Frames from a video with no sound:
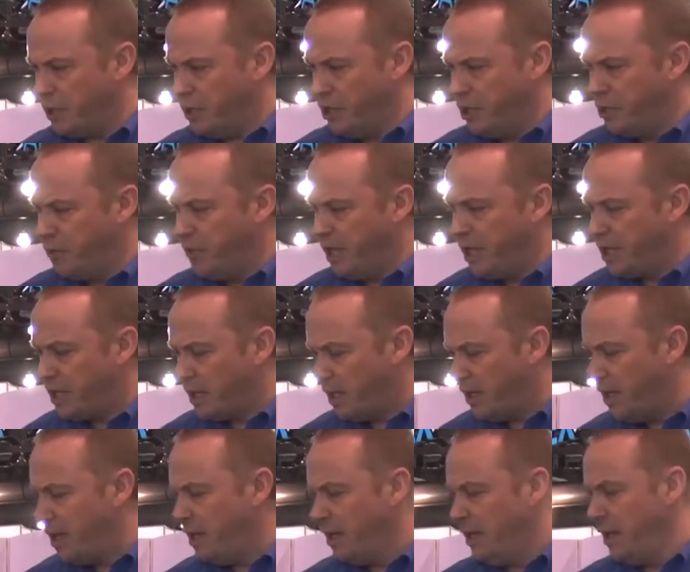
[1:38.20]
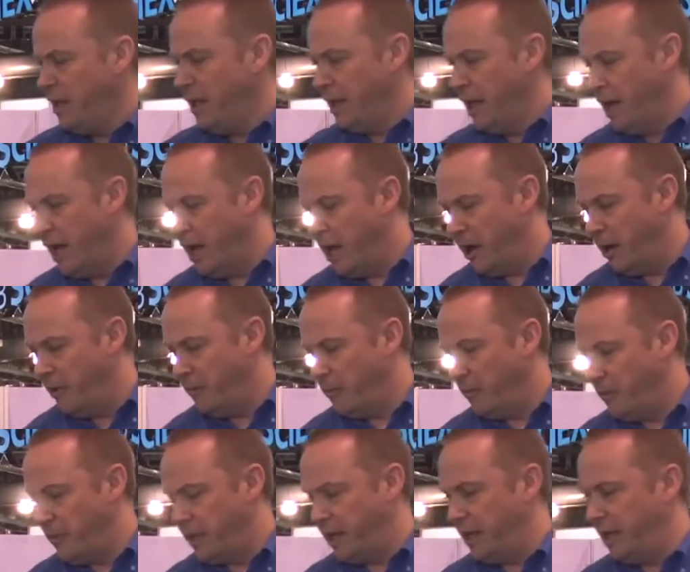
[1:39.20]
Uniquely,
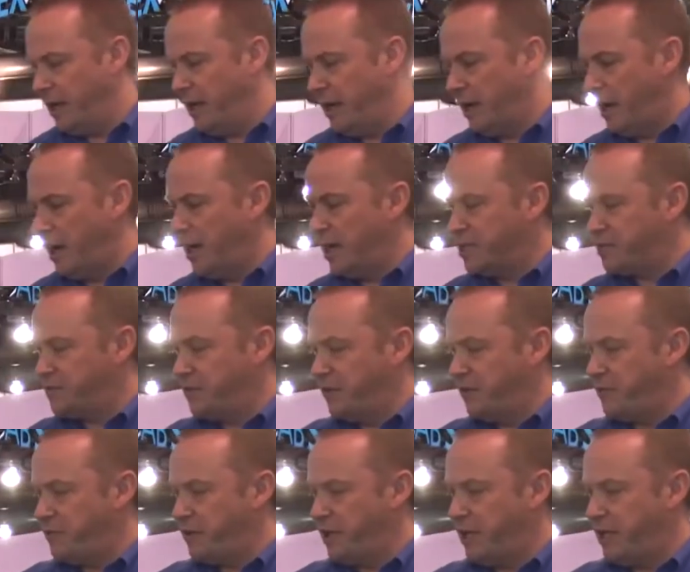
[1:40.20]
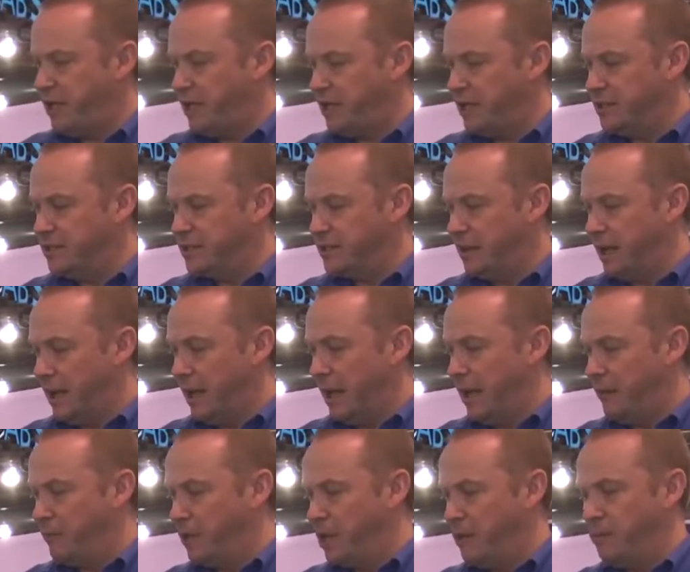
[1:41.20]
the
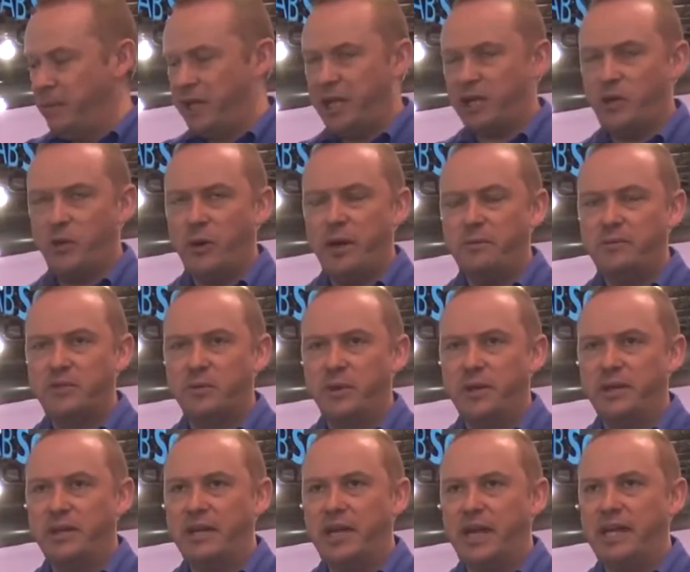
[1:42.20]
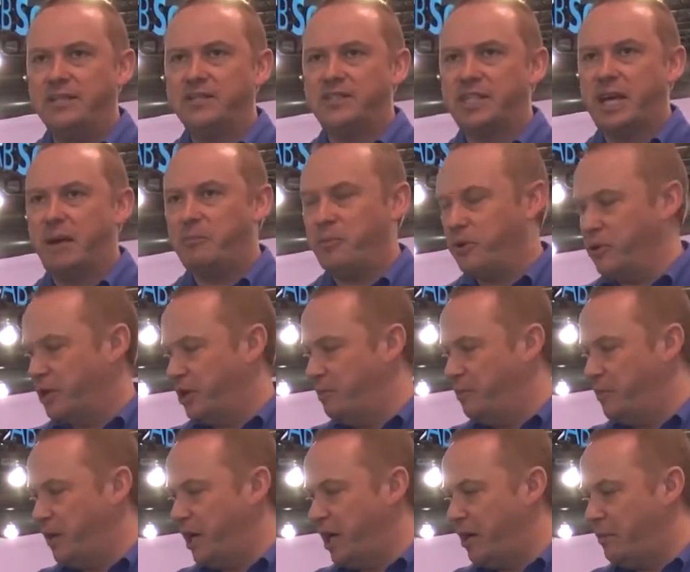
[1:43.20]
iS50 can be equipped with an in-sample
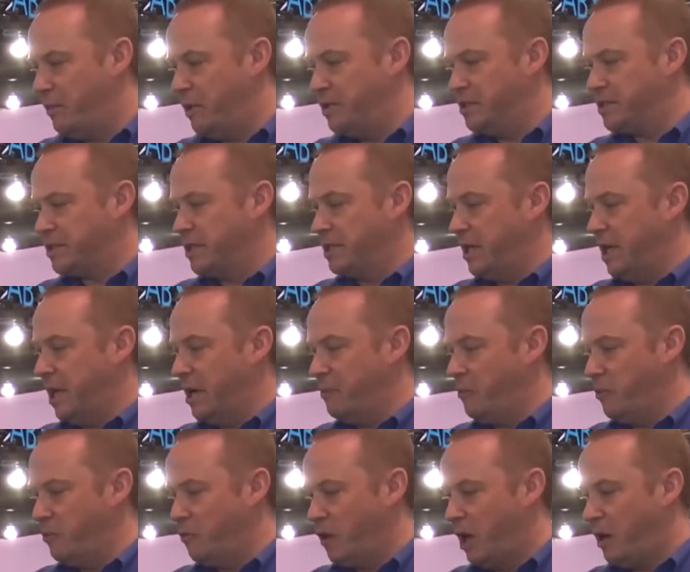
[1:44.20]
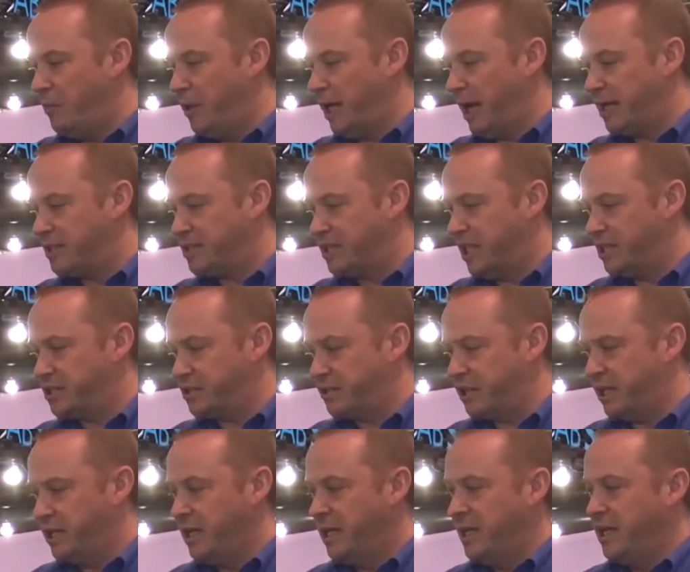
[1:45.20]
compartment Raman
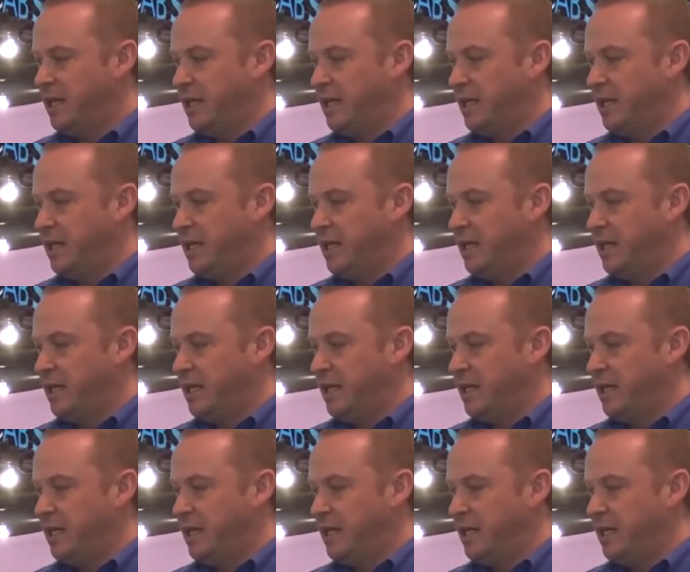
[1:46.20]
accessory.